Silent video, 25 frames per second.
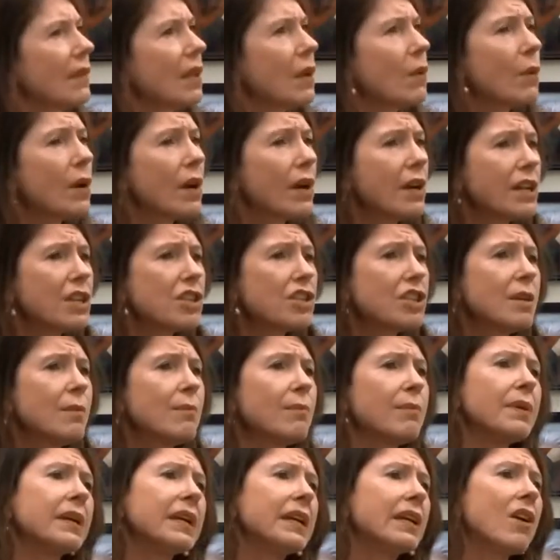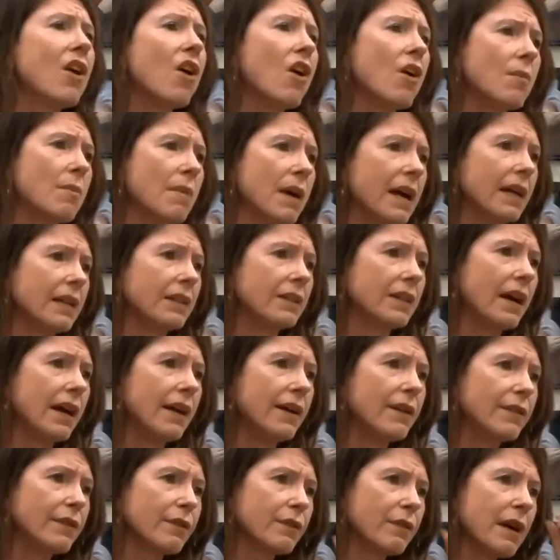Where had she been all my
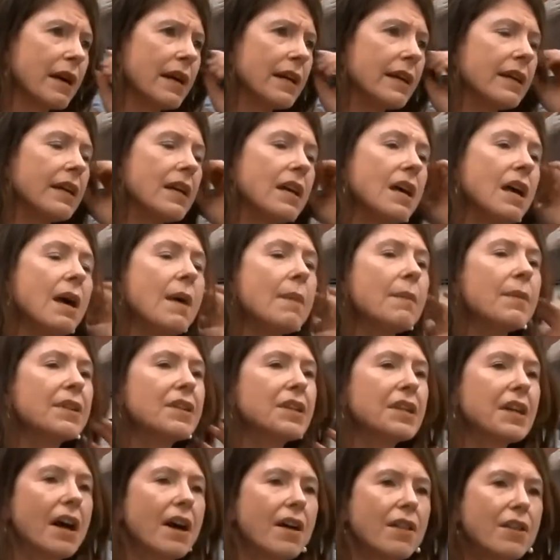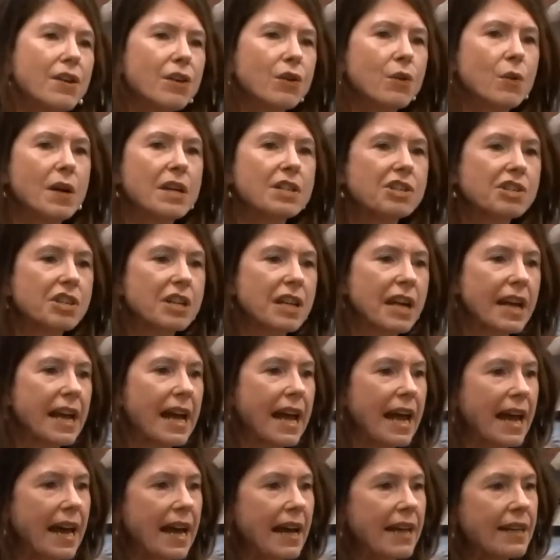life, right? But the other question I
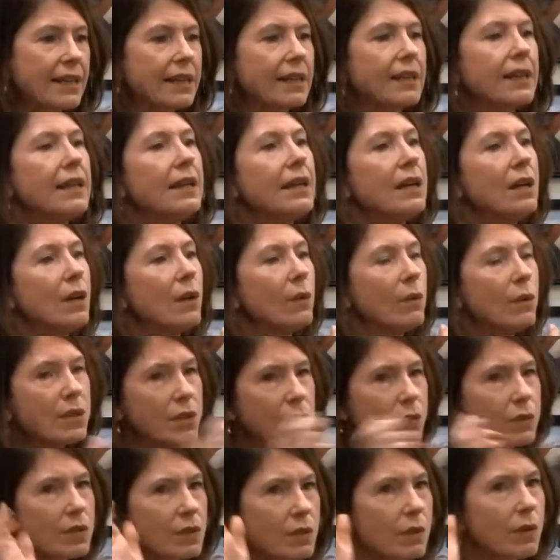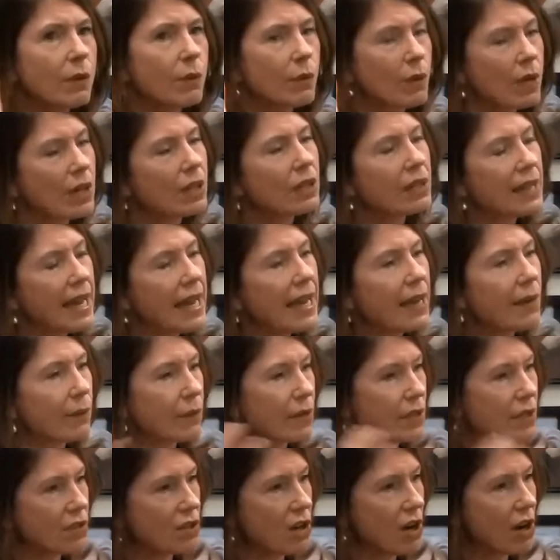had, which was what Elaine
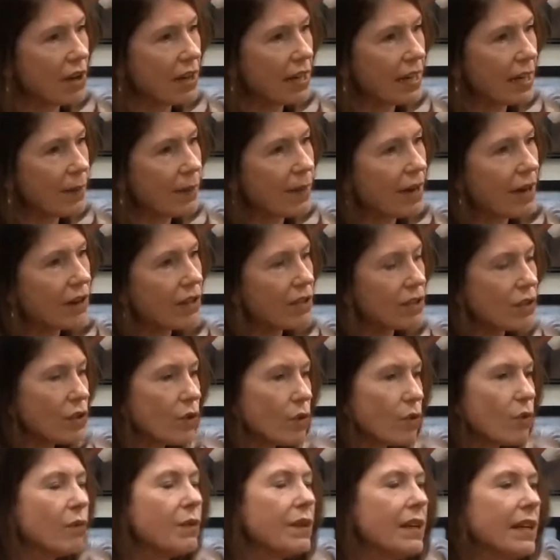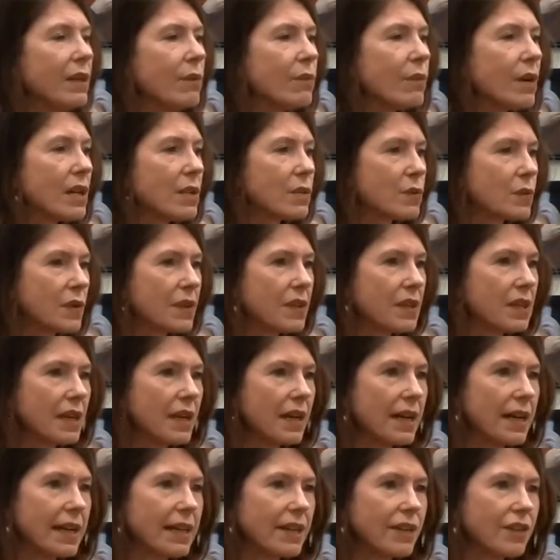was talking about. So you read West with the
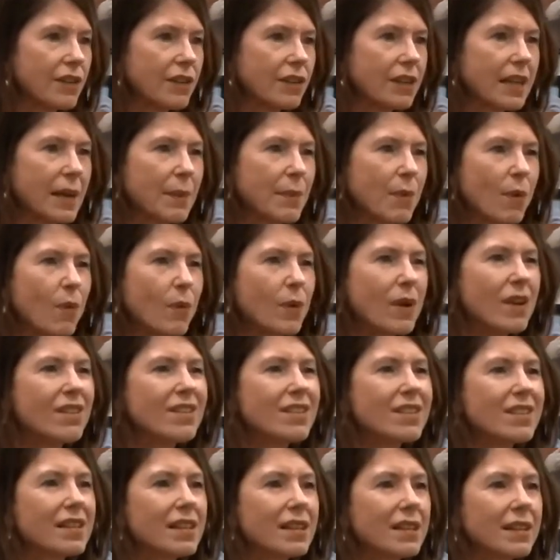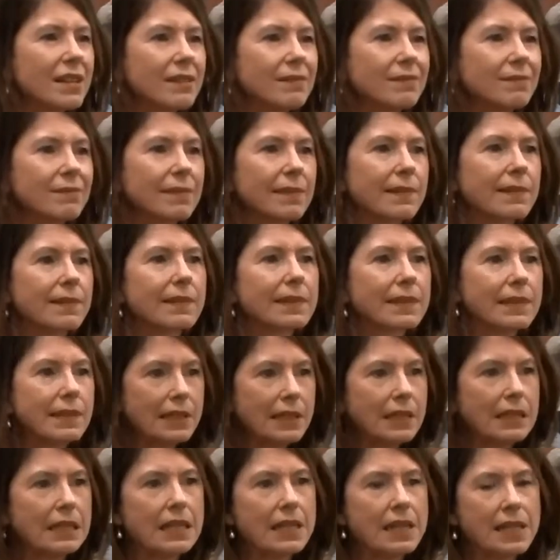Night and you're like, but where's the
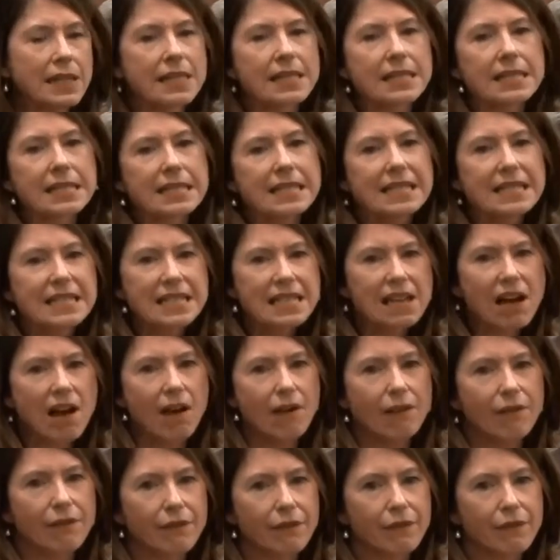the stuff?